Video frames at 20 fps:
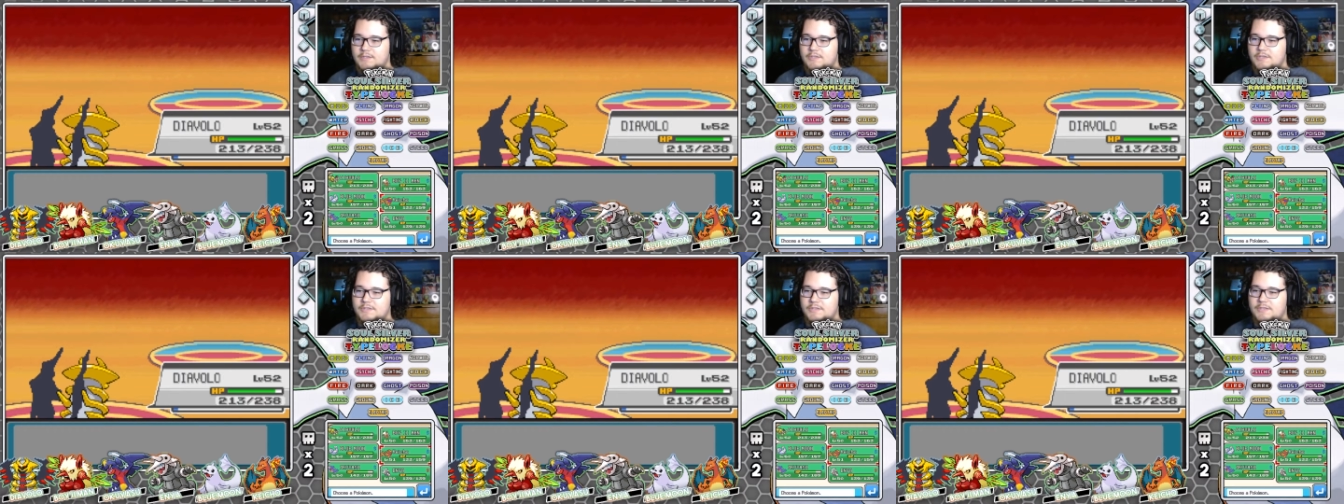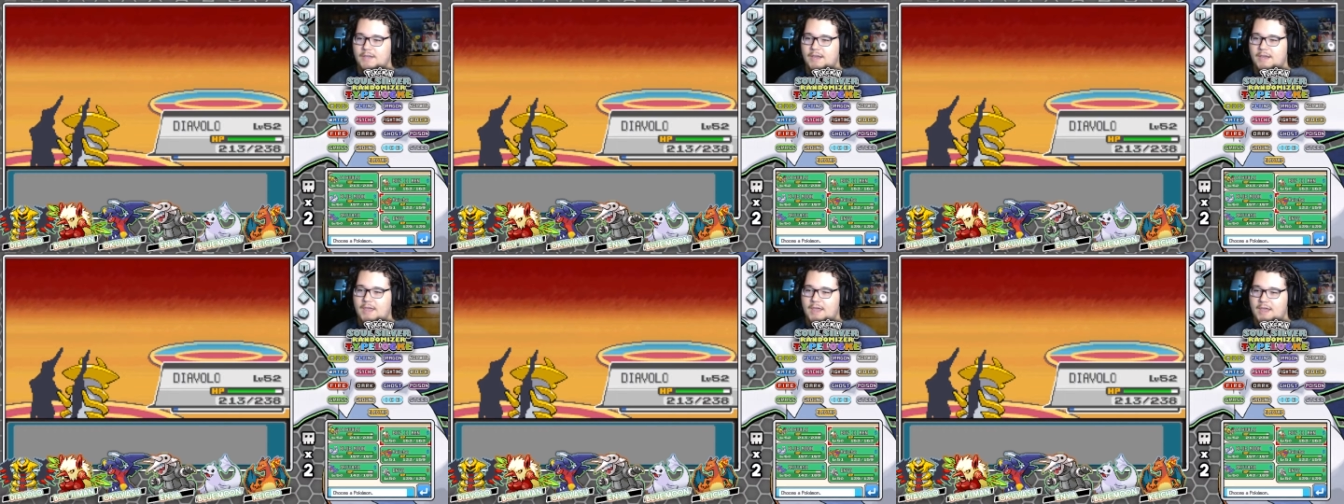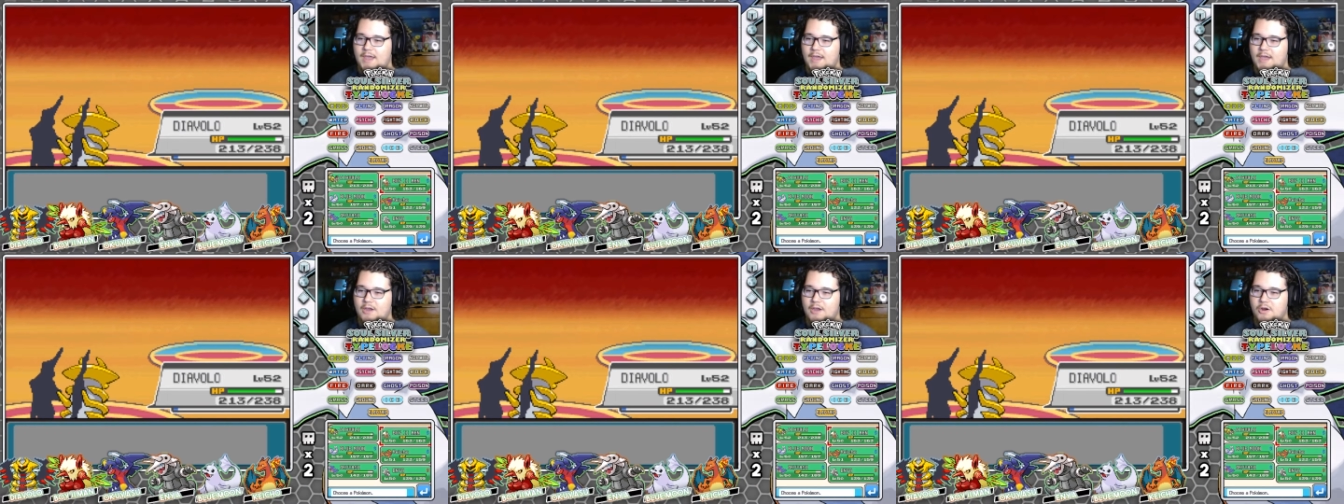like,
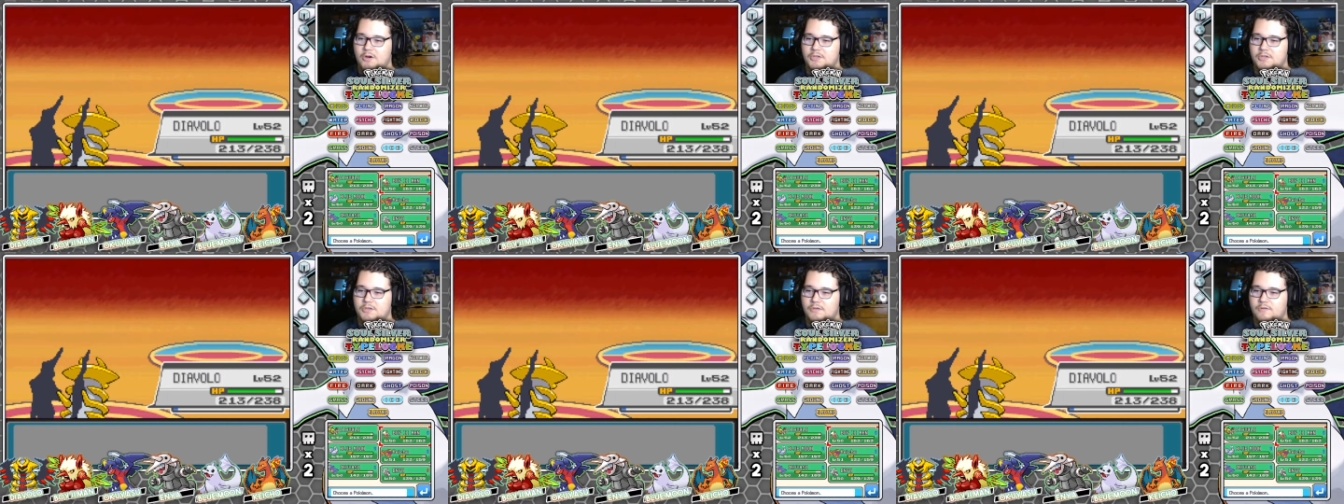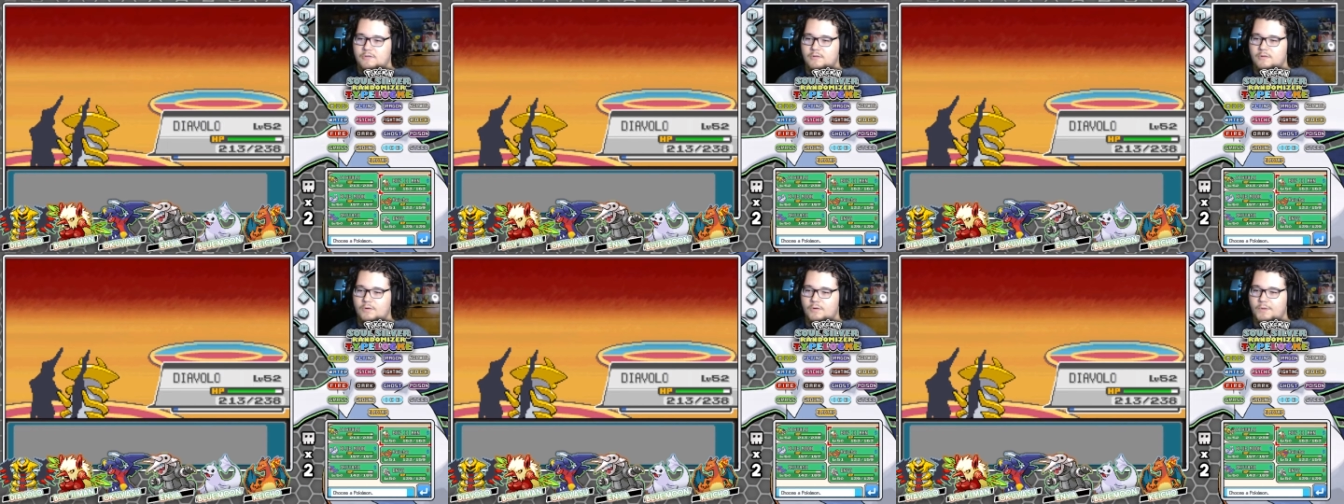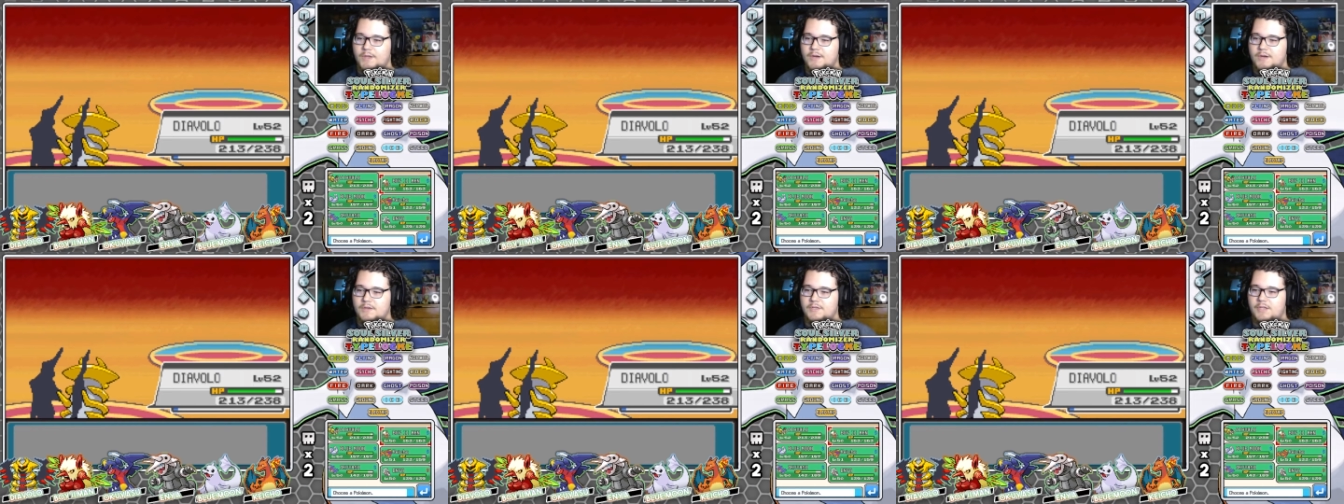hey, I heard you threw away
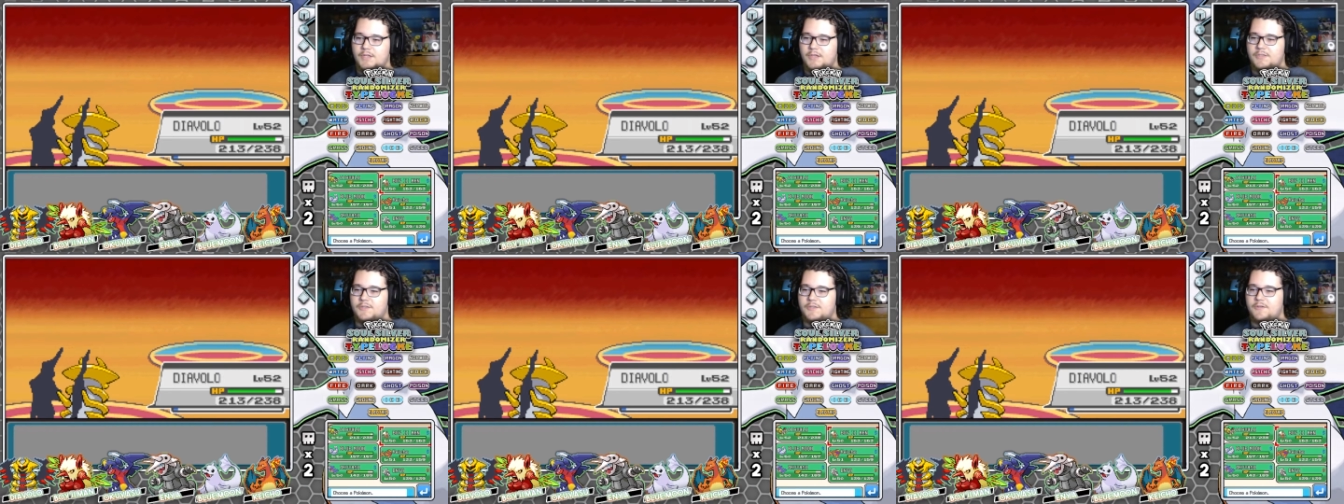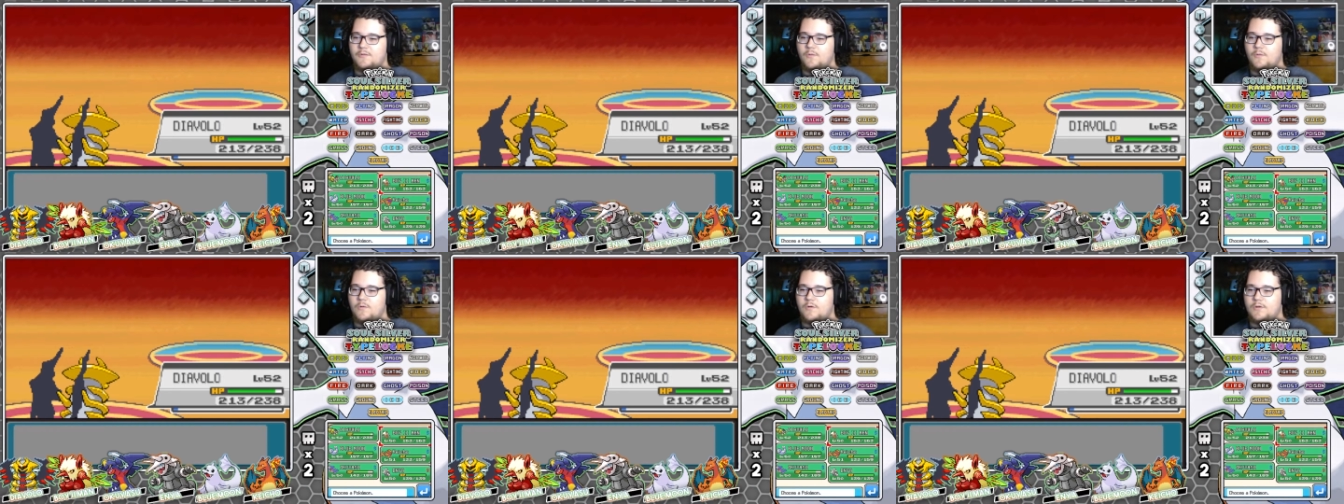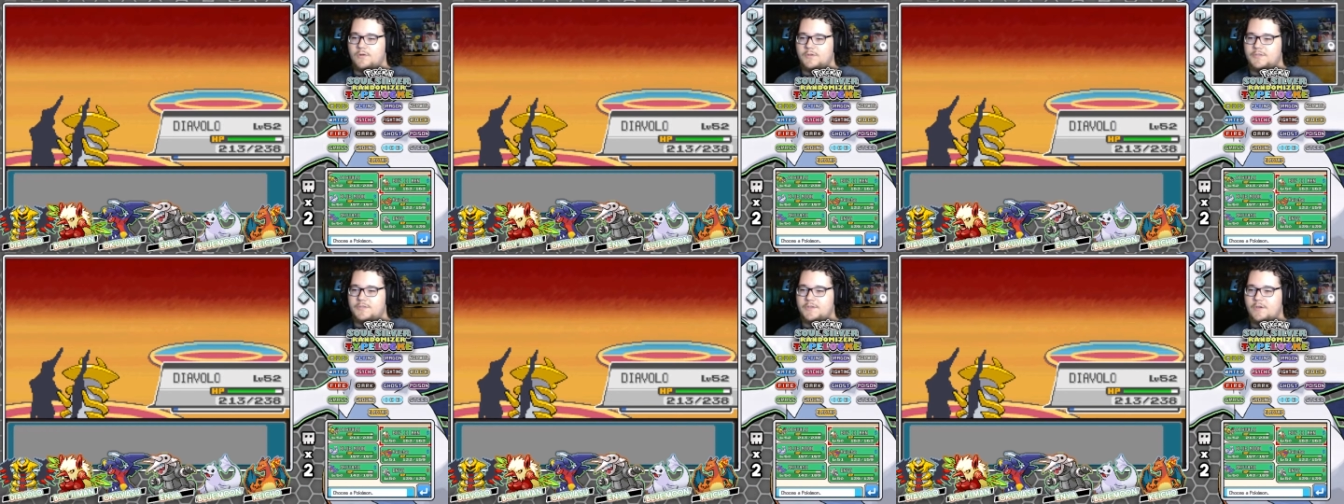your Dusknoir,
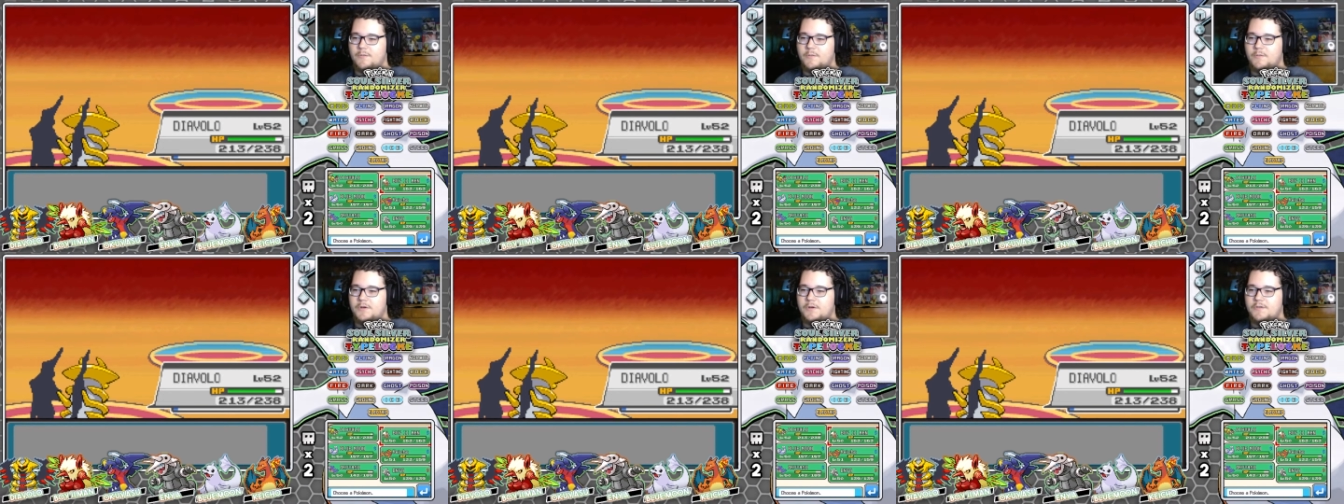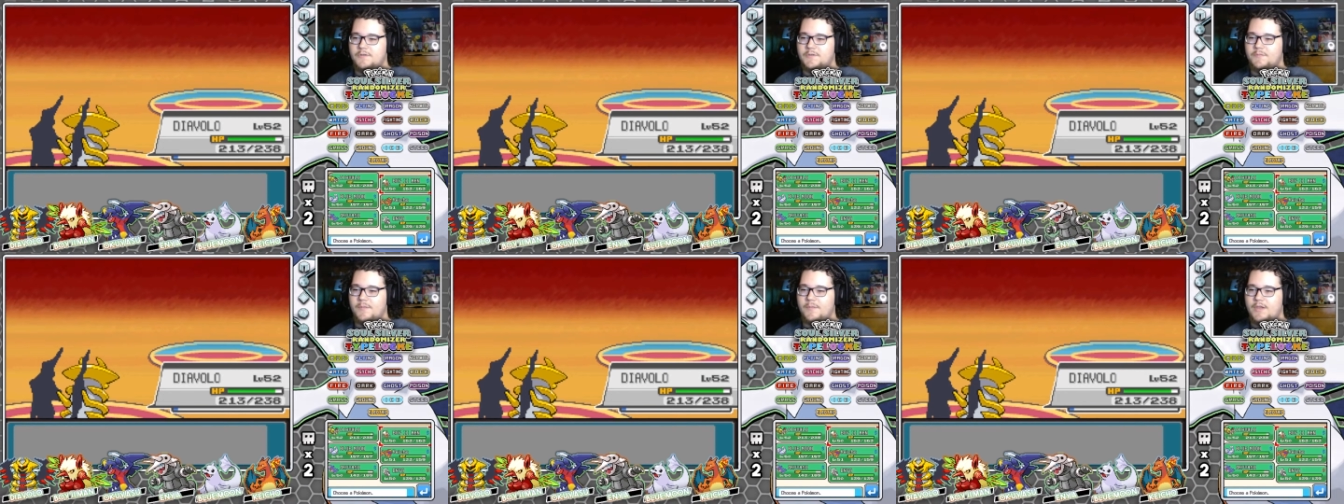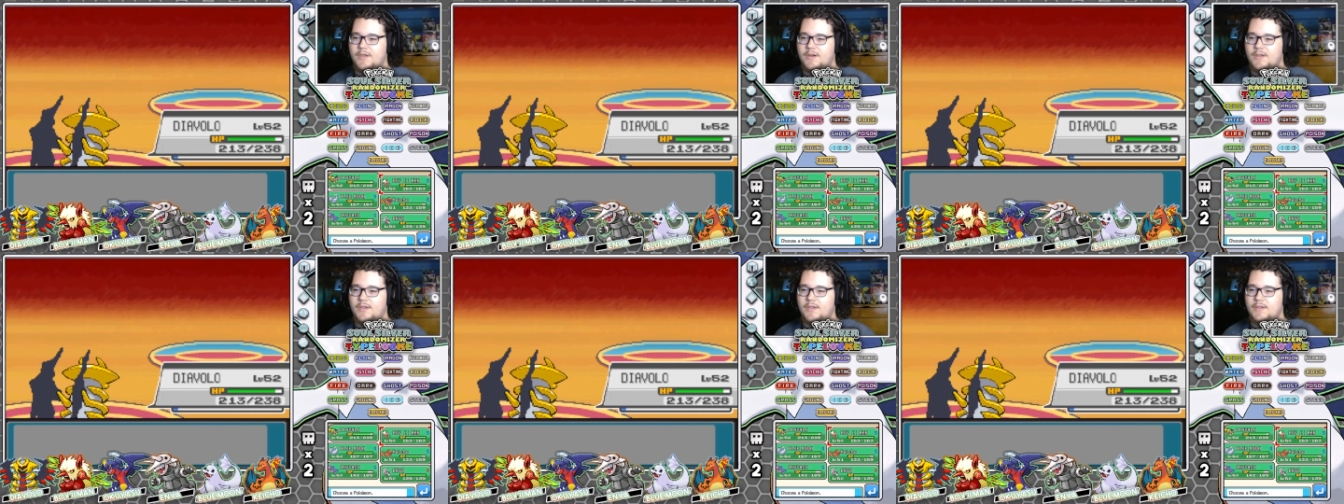so I'm gonna use mine
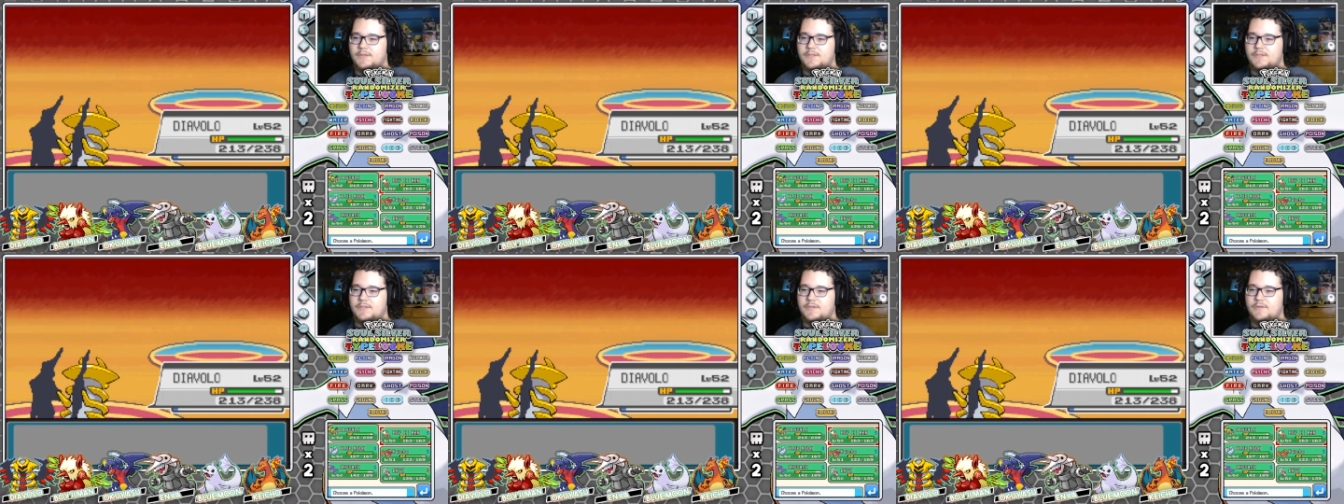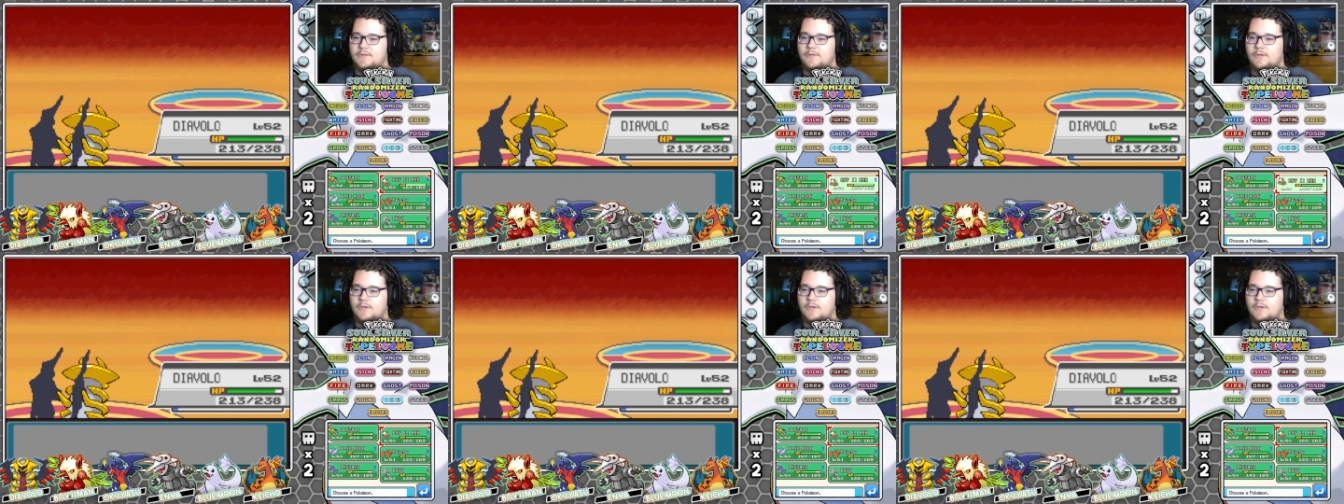against you.